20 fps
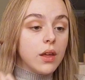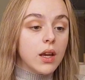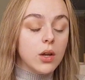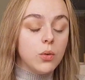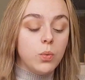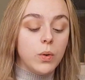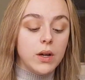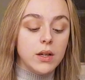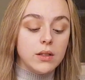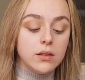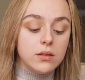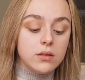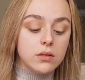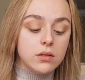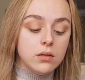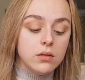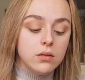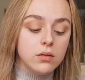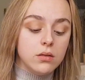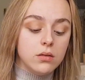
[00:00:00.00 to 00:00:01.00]
it was
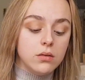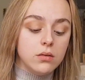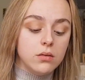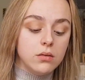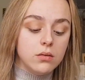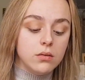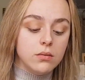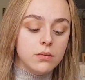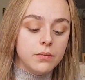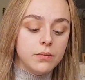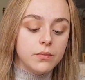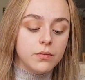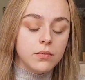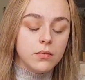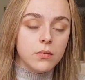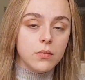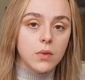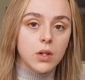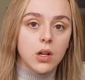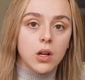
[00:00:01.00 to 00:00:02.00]

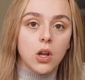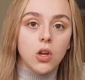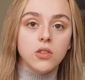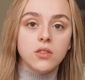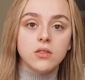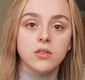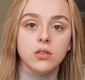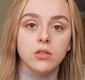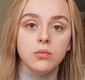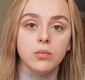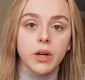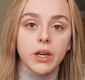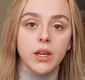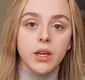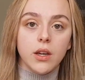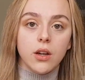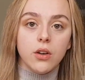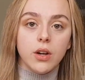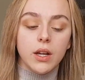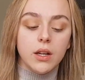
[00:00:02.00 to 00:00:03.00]
close to my
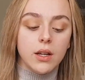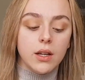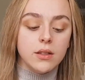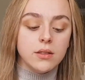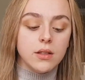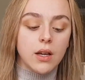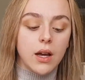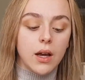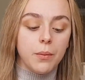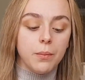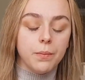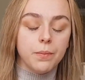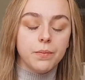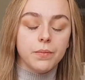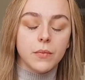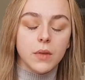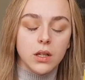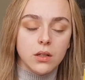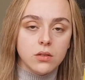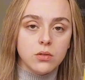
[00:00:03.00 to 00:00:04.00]
year-end exam
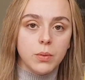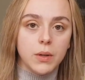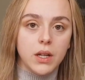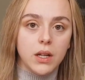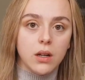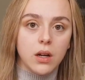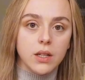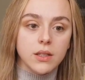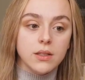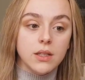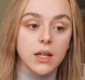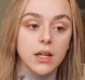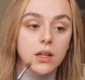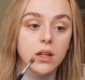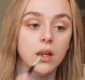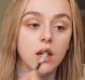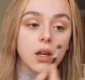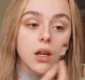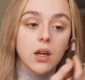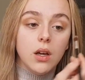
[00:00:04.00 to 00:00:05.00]
in 2019
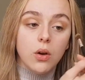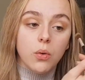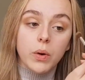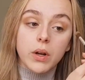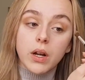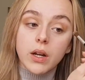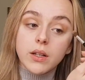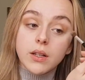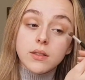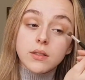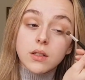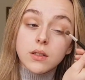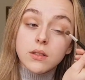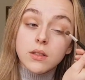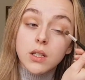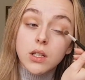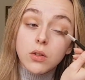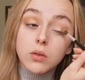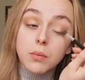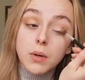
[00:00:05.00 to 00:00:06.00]
when I
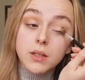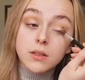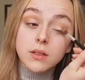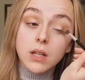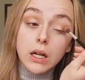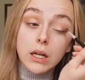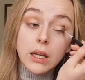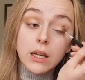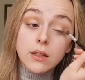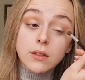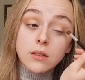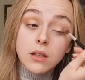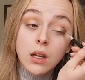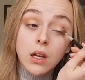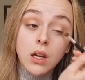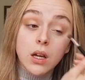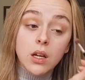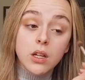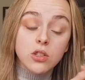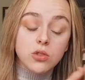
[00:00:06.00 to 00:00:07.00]
discontinued my studies.
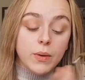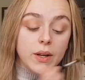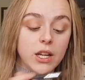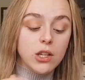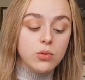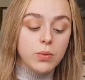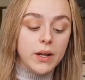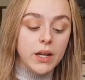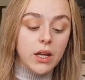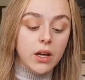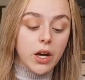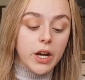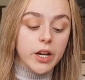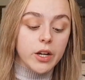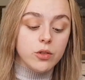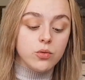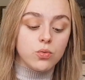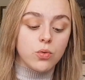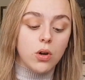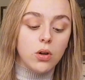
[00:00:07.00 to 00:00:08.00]
2020, I
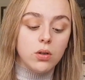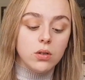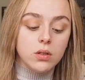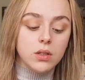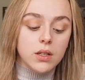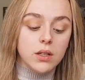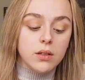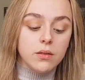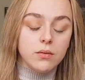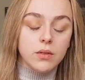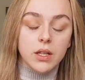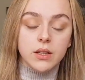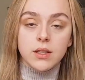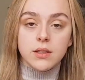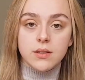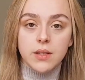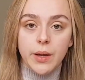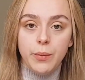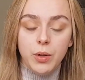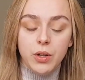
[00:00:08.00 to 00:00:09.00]
enrolled at the
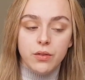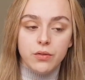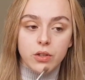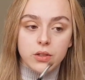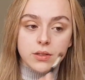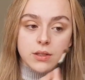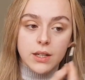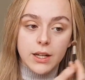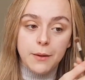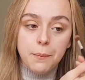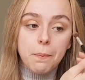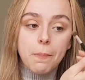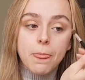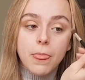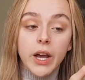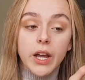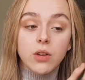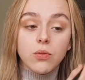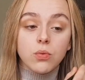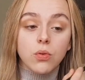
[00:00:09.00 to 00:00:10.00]
same university.
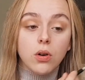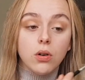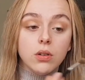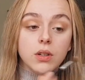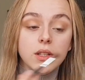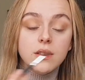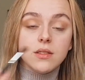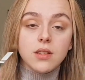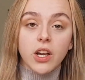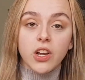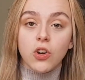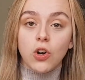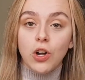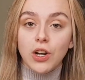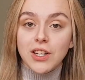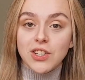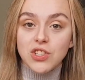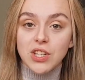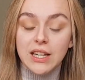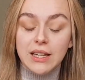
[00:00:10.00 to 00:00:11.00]
I enrolled in
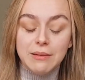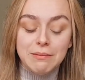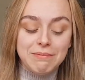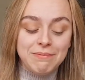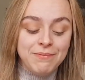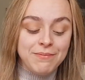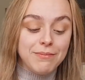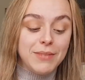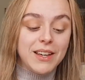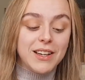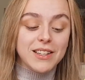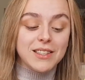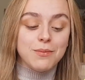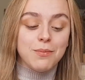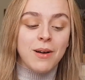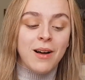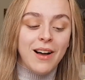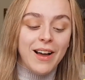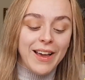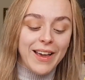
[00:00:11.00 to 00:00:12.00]
psychology because
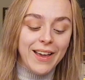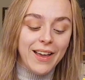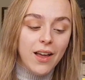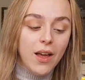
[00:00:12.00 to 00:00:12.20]
my